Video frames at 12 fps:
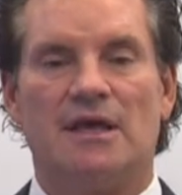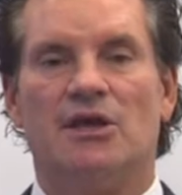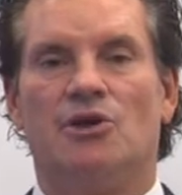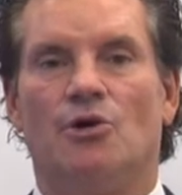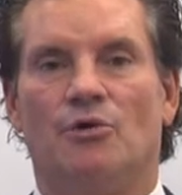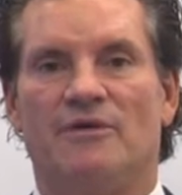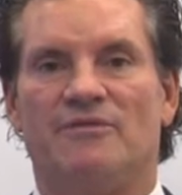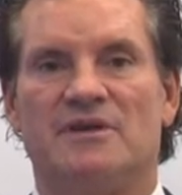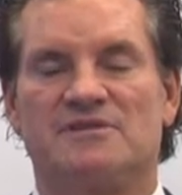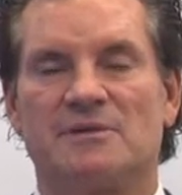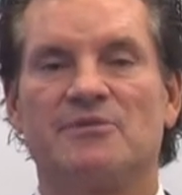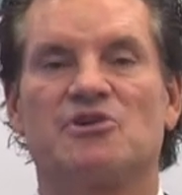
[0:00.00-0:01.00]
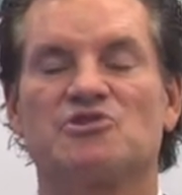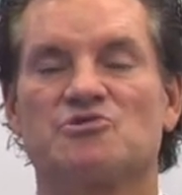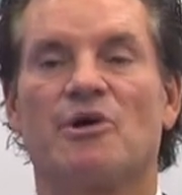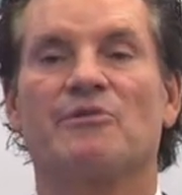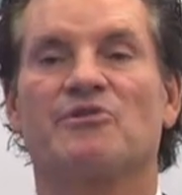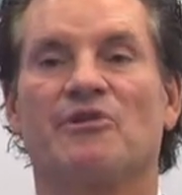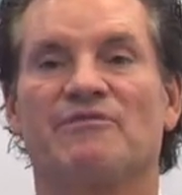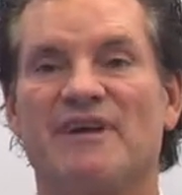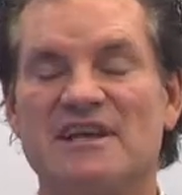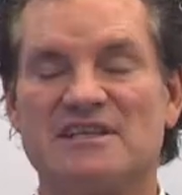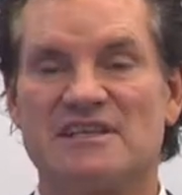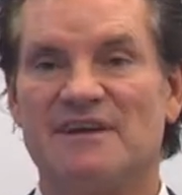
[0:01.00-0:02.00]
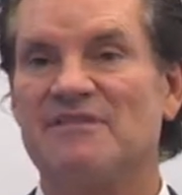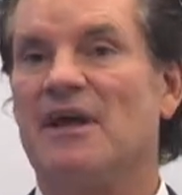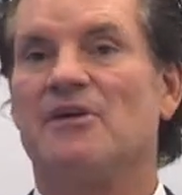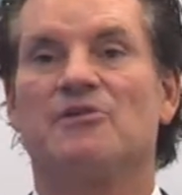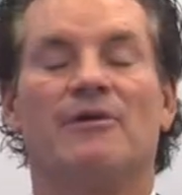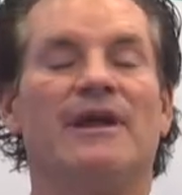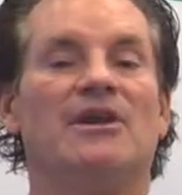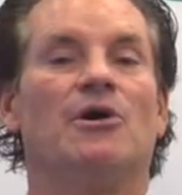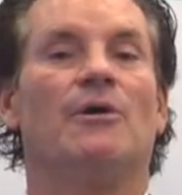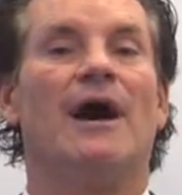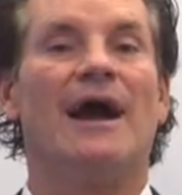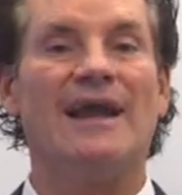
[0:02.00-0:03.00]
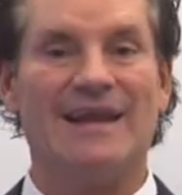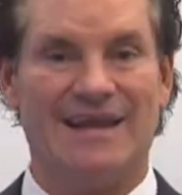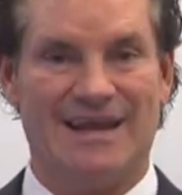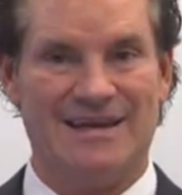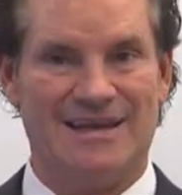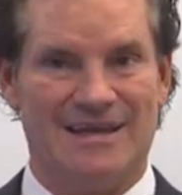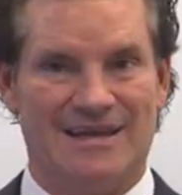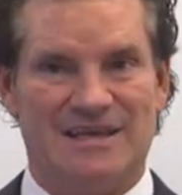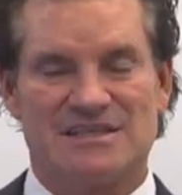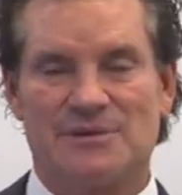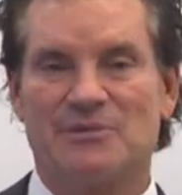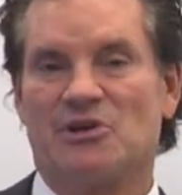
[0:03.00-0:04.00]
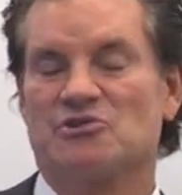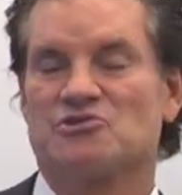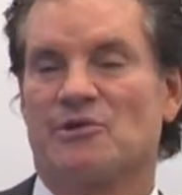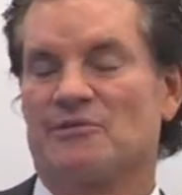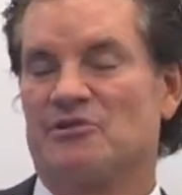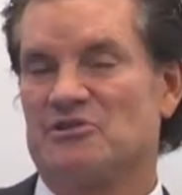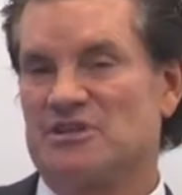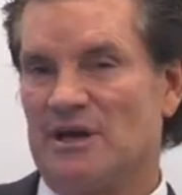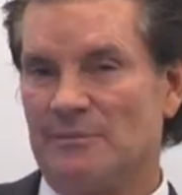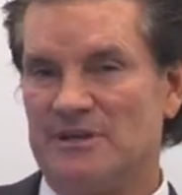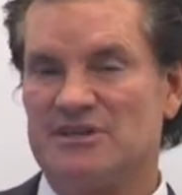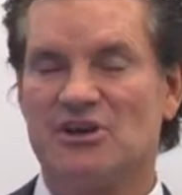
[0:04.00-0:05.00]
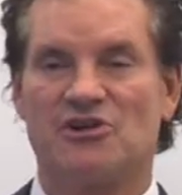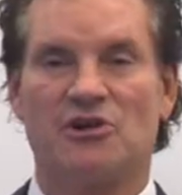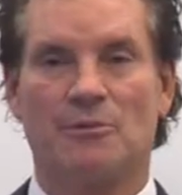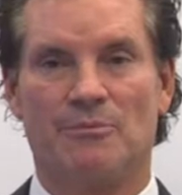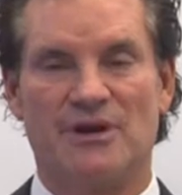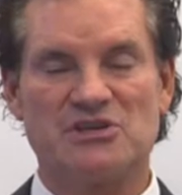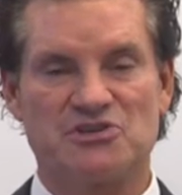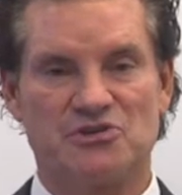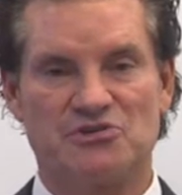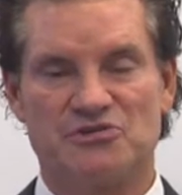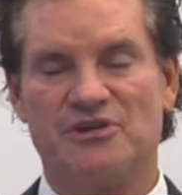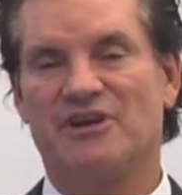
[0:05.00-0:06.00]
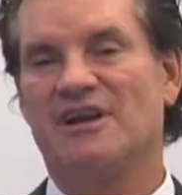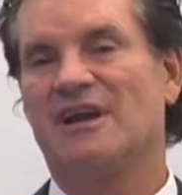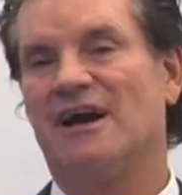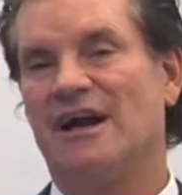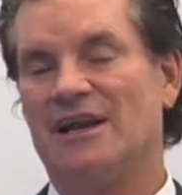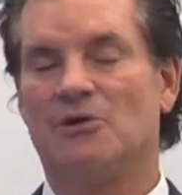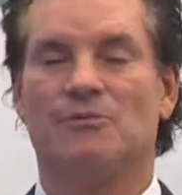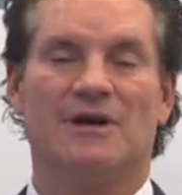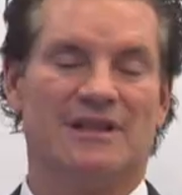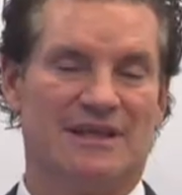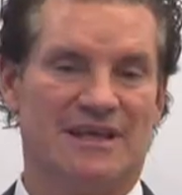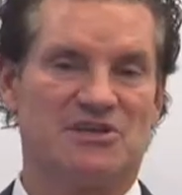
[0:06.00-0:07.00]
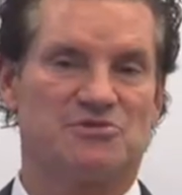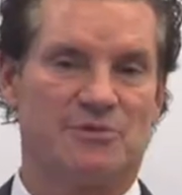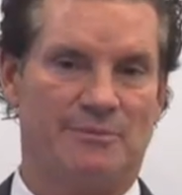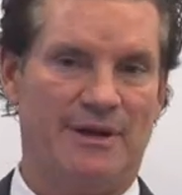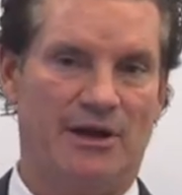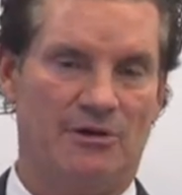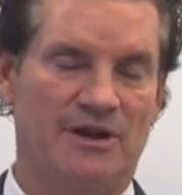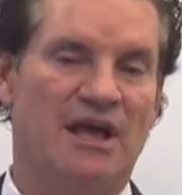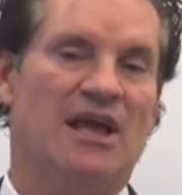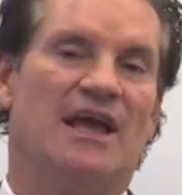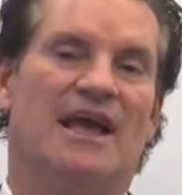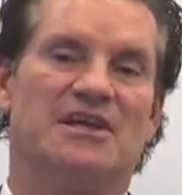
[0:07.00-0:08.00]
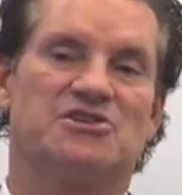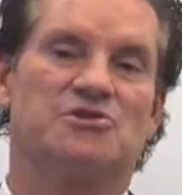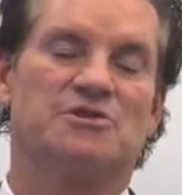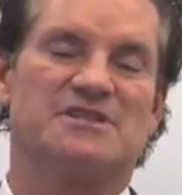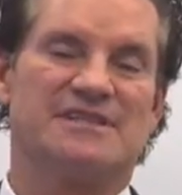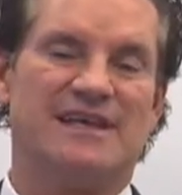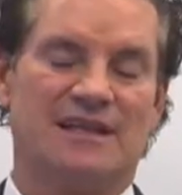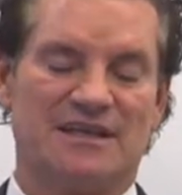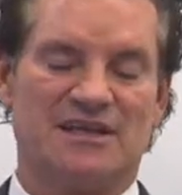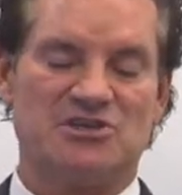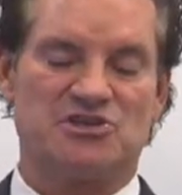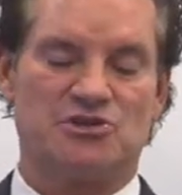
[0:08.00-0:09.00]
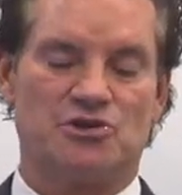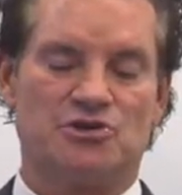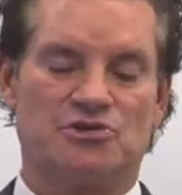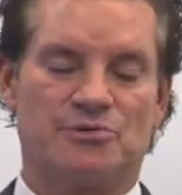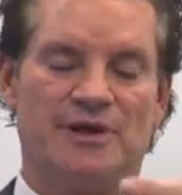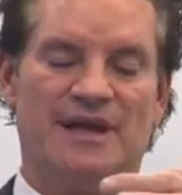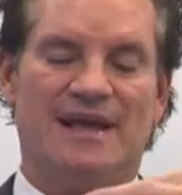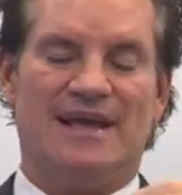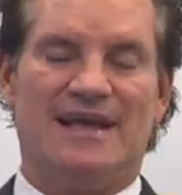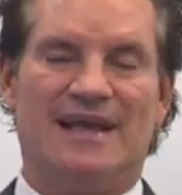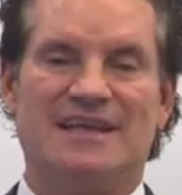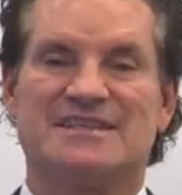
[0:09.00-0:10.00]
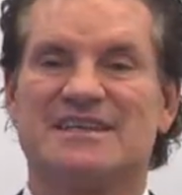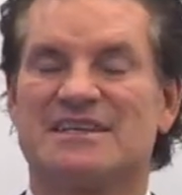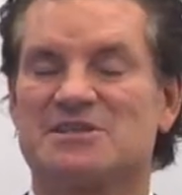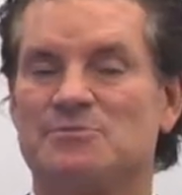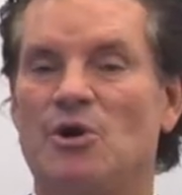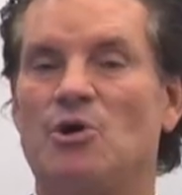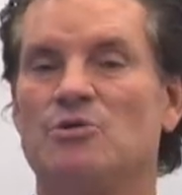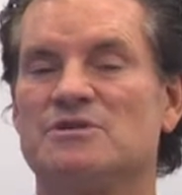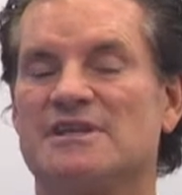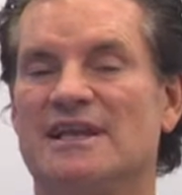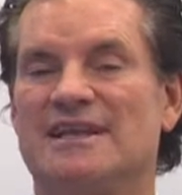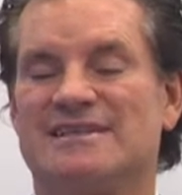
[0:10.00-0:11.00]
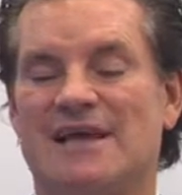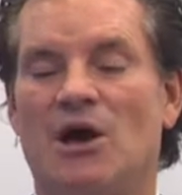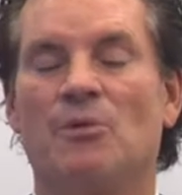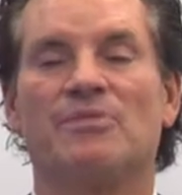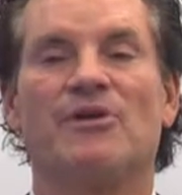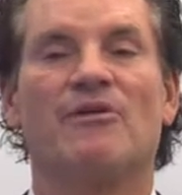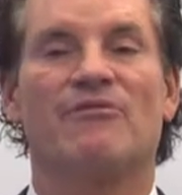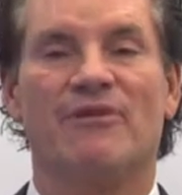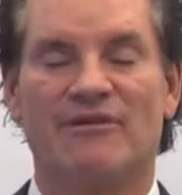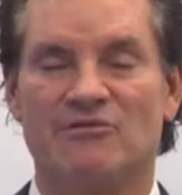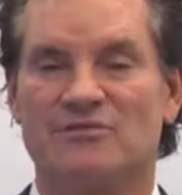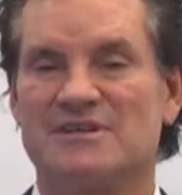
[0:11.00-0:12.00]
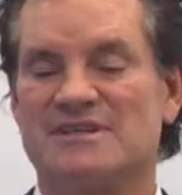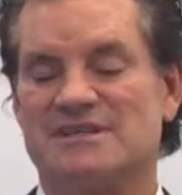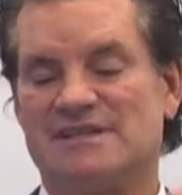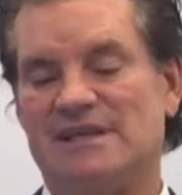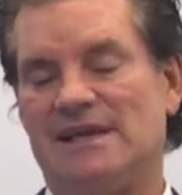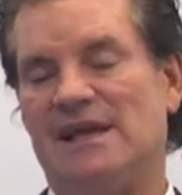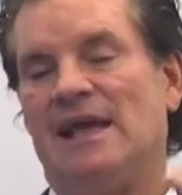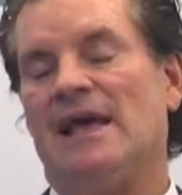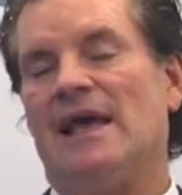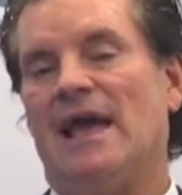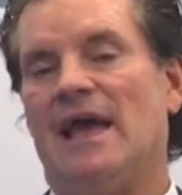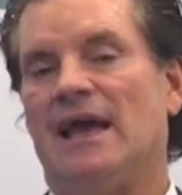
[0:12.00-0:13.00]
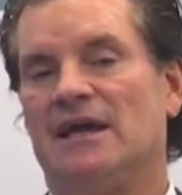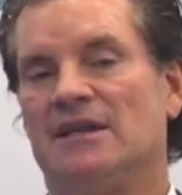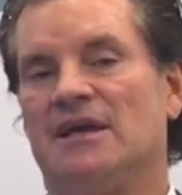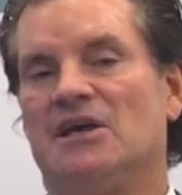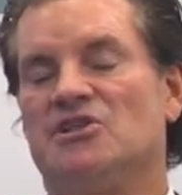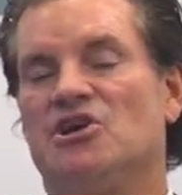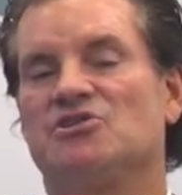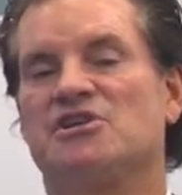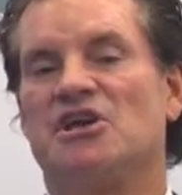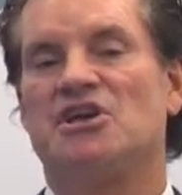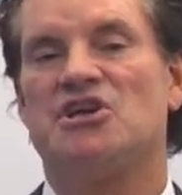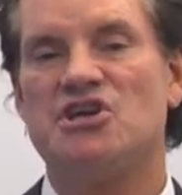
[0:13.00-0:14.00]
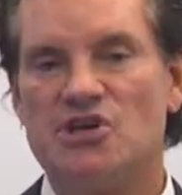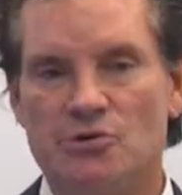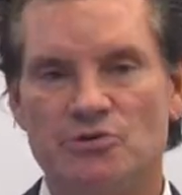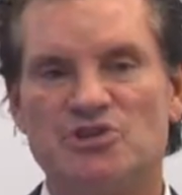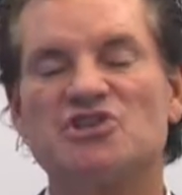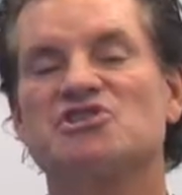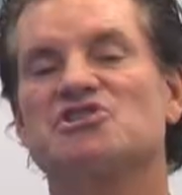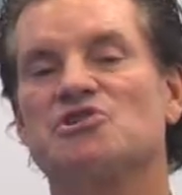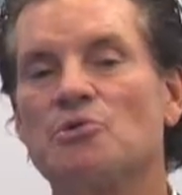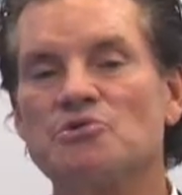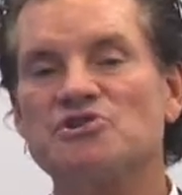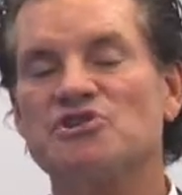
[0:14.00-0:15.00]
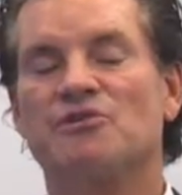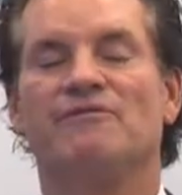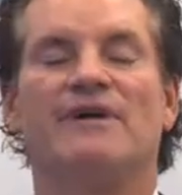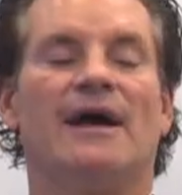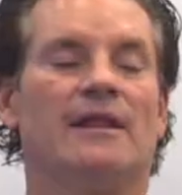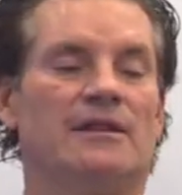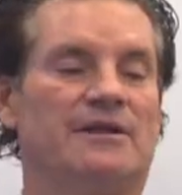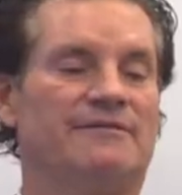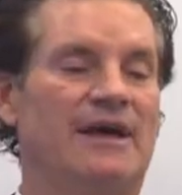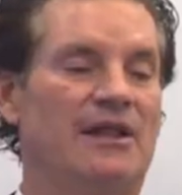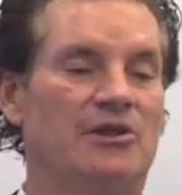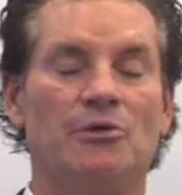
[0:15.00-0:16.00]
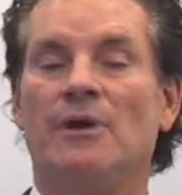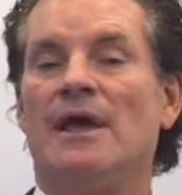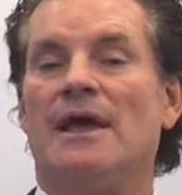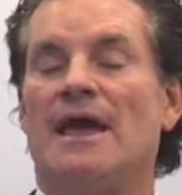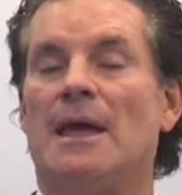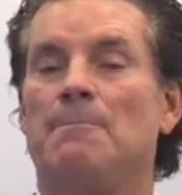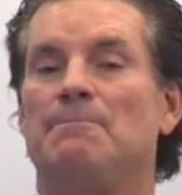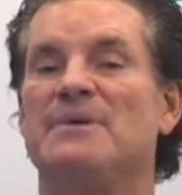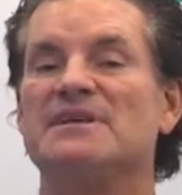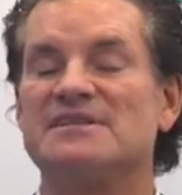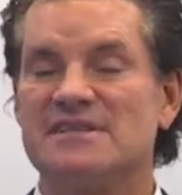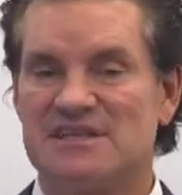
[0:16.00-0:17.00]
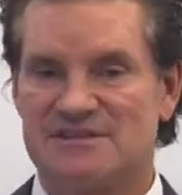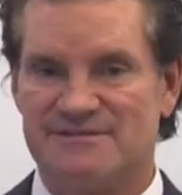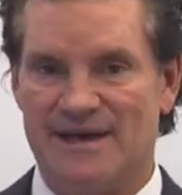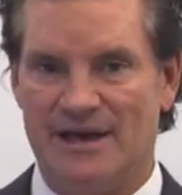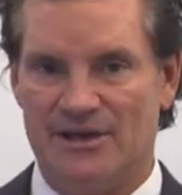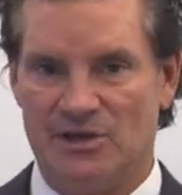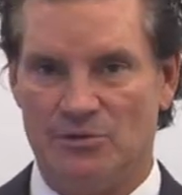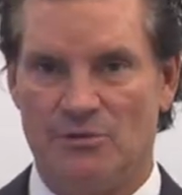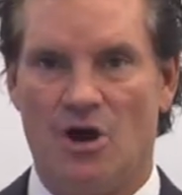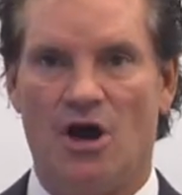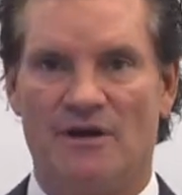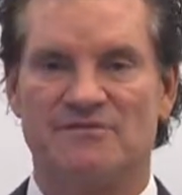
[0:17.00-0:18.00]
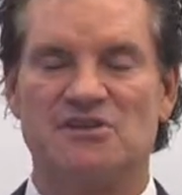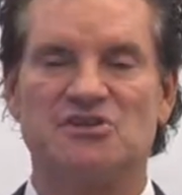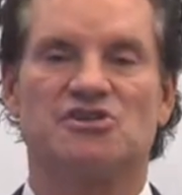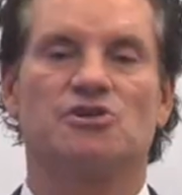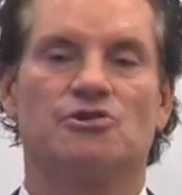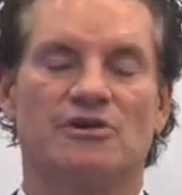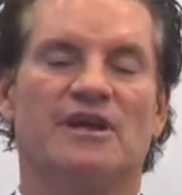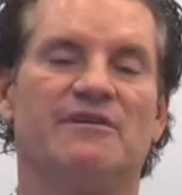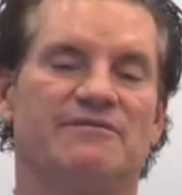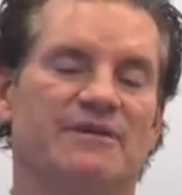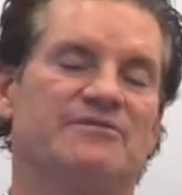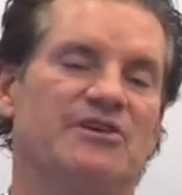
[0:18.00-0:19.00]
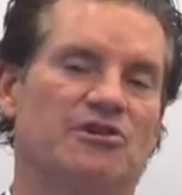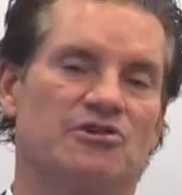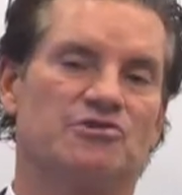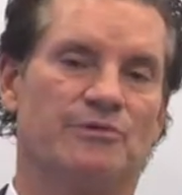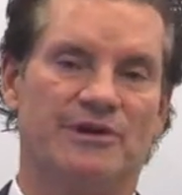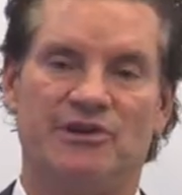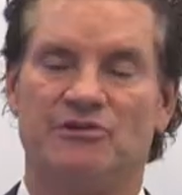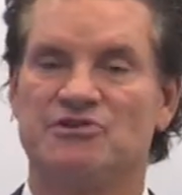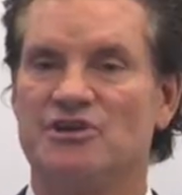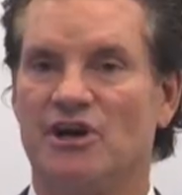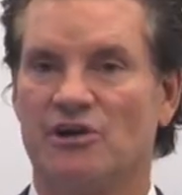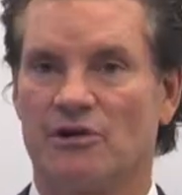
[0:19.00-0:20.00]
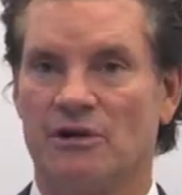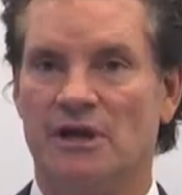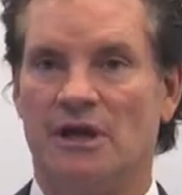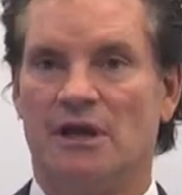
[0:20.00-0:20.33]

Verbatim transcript: You know, if something goes wrong with your facelift, there ain't no hiding it. Something goes wrong with your tummy tuck or your breast surgery, you can hide it while it gets repaired. And so it's delicate surgery, it's exposed, and it's out there for everyone to see, and there's a huge social value and business value often to looking 15 or 20 years younger.